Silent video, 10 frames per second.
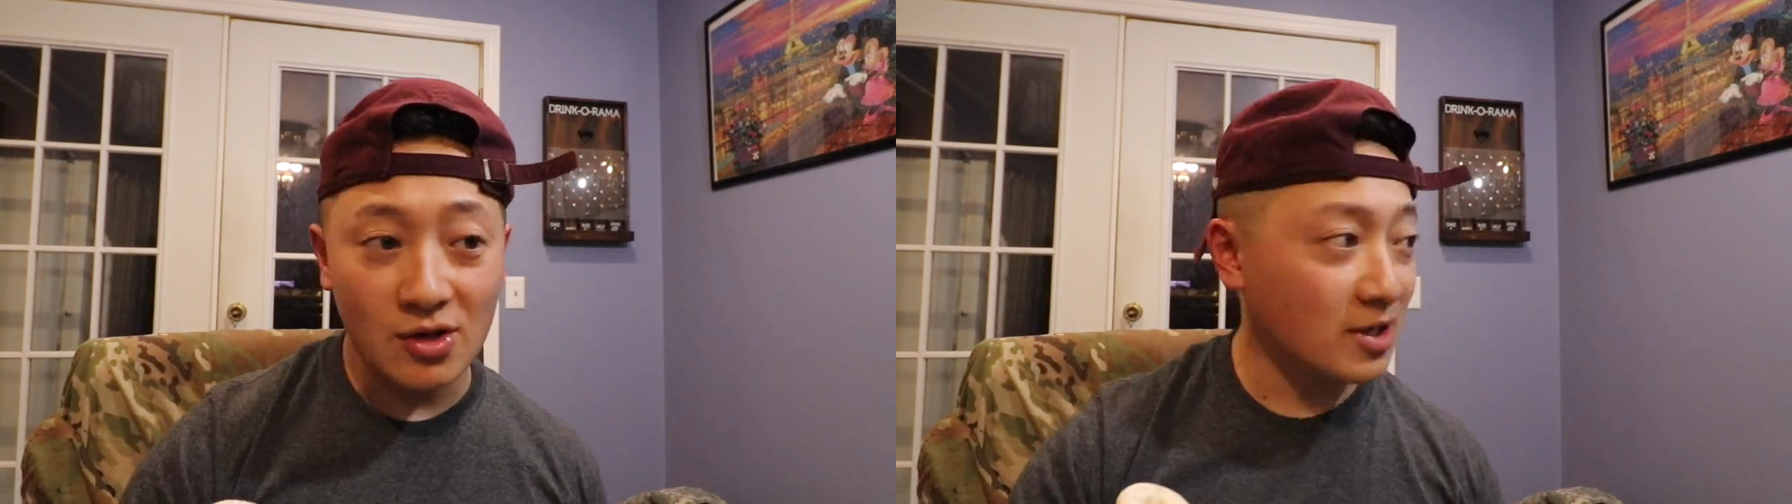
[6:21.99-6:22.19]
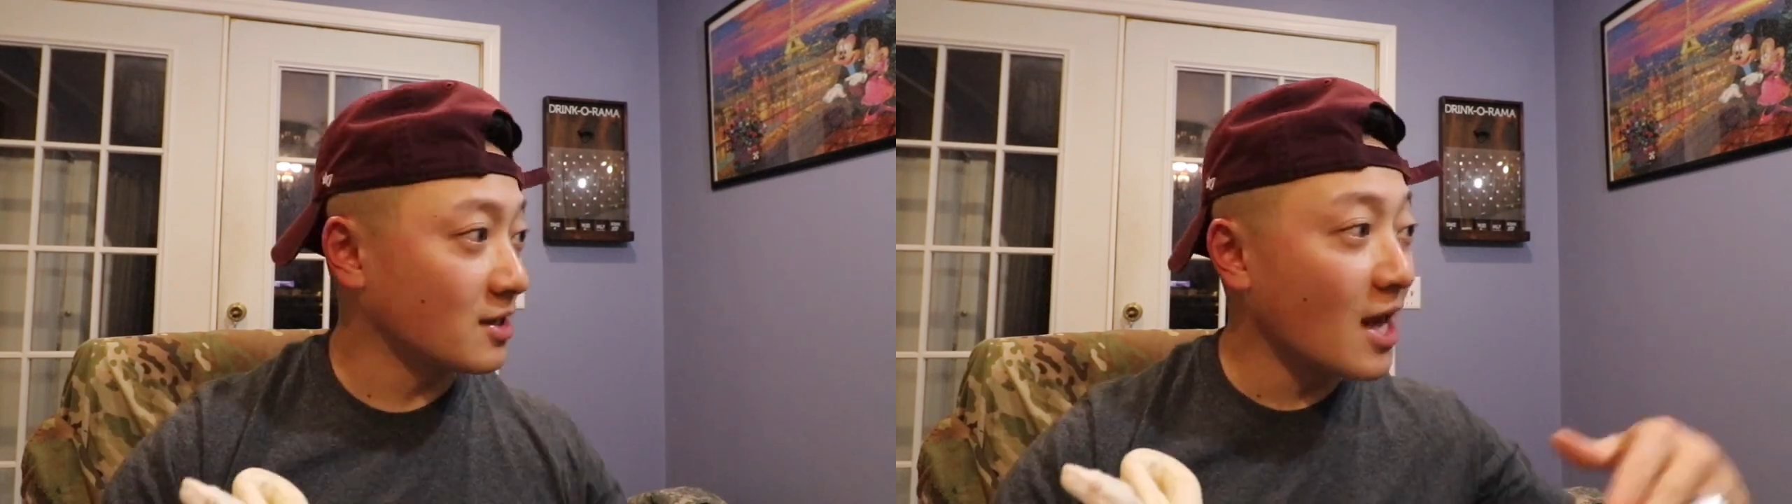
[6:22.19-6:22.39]

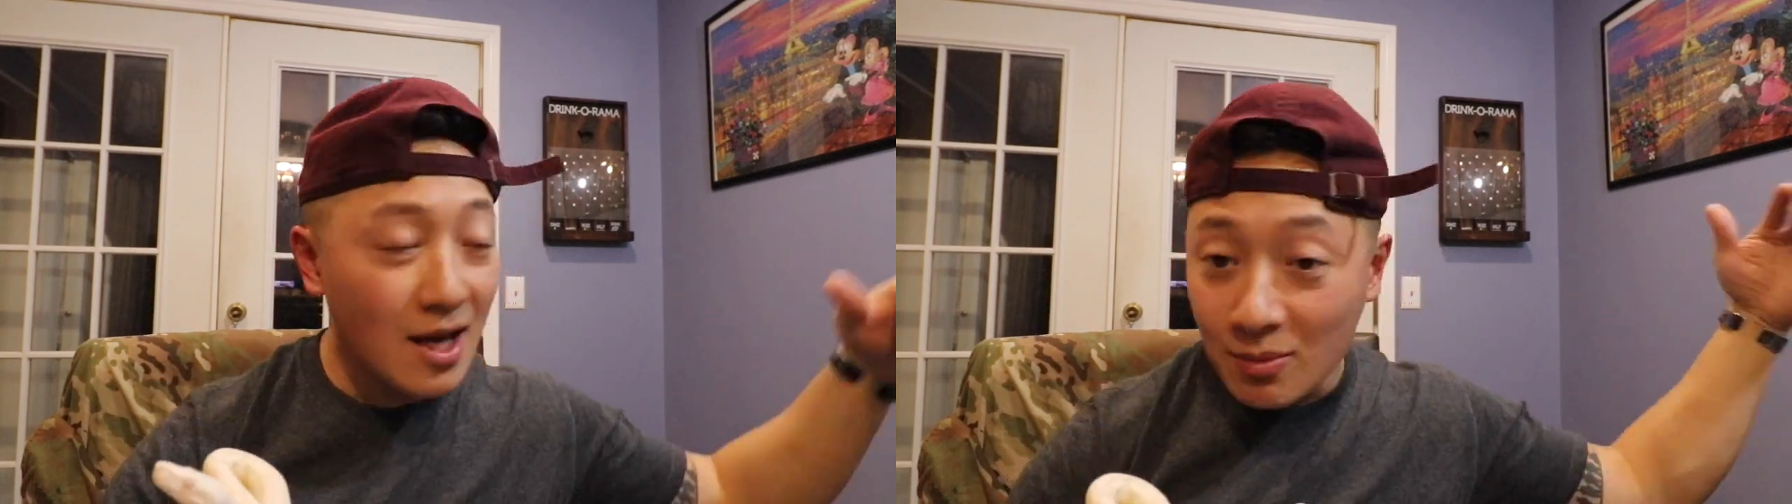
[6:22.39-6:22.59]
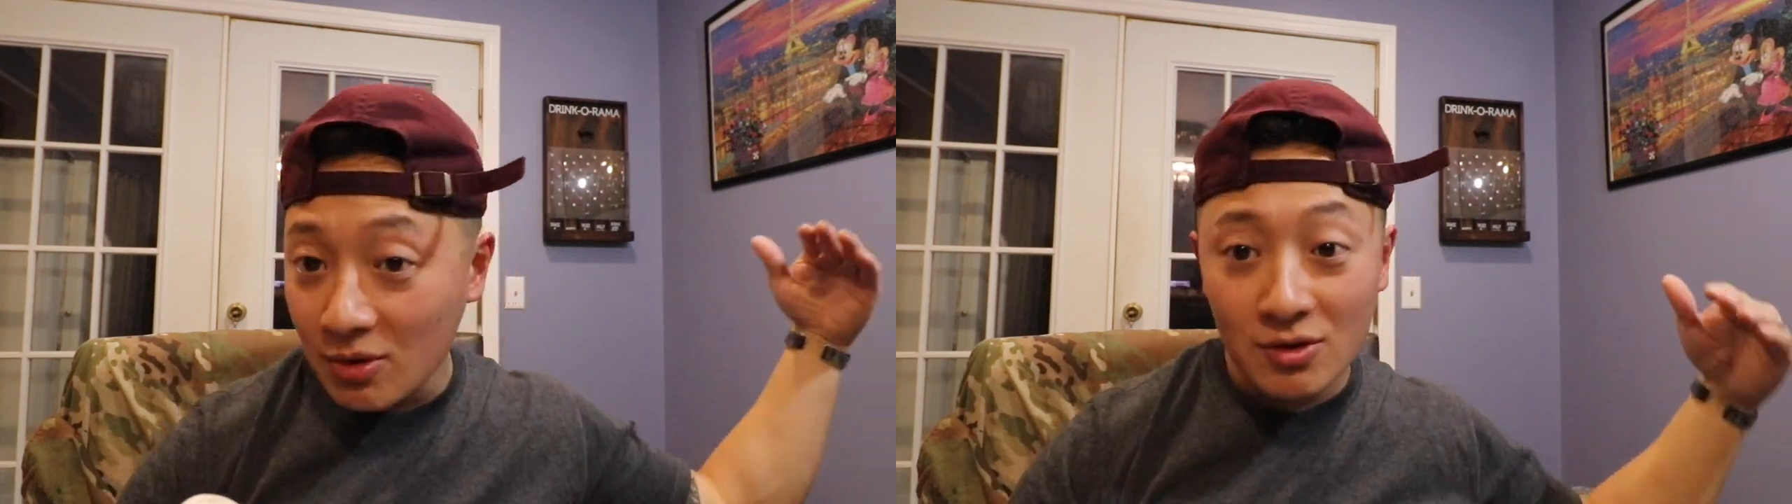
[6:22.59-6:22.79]
on the
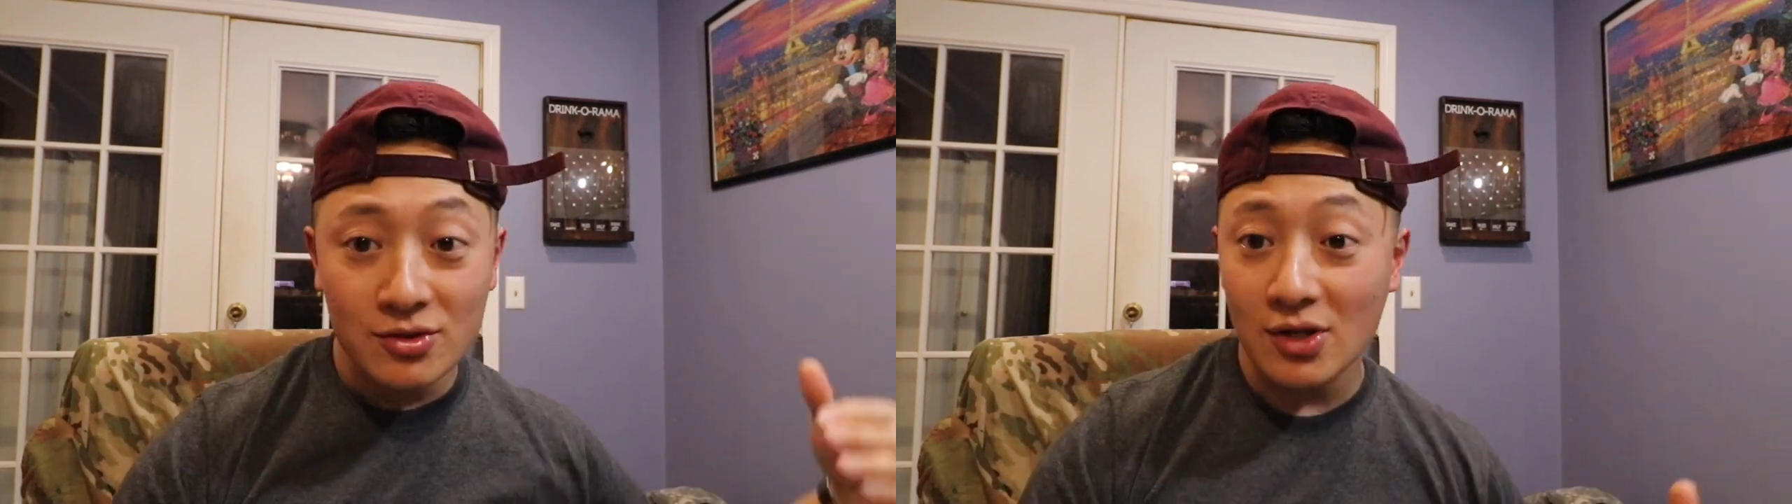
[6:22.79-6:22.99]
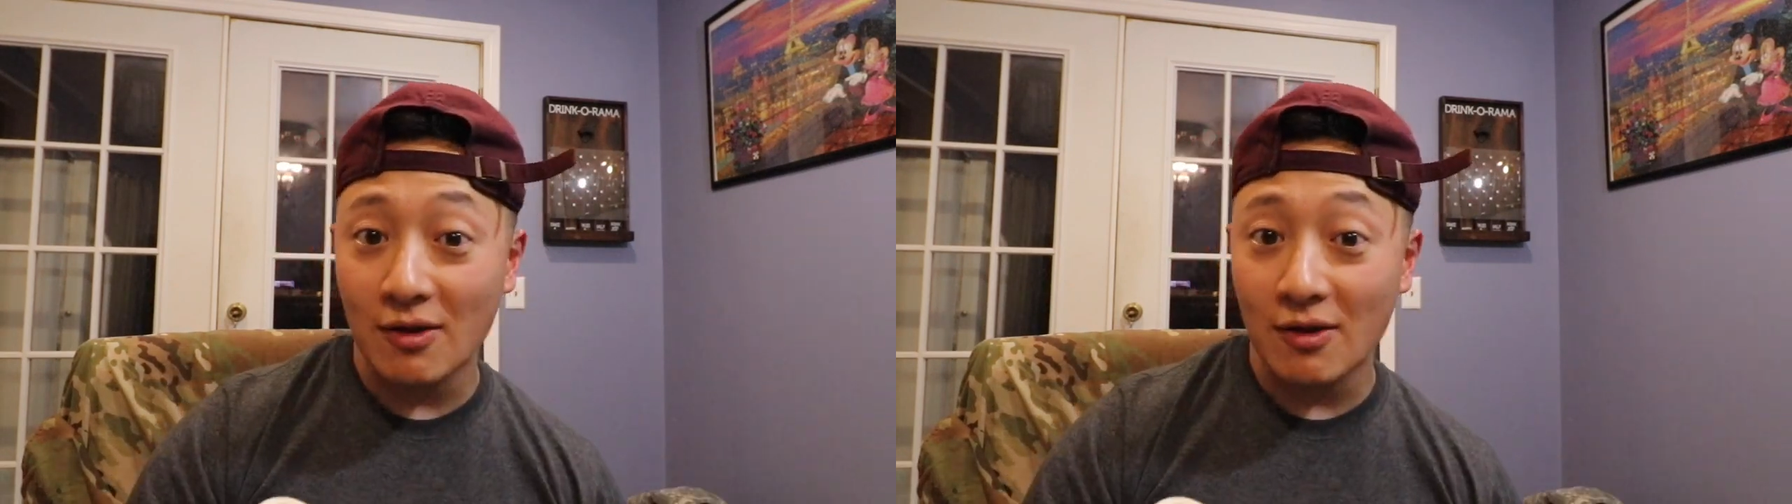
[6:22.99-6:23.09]
neighbors,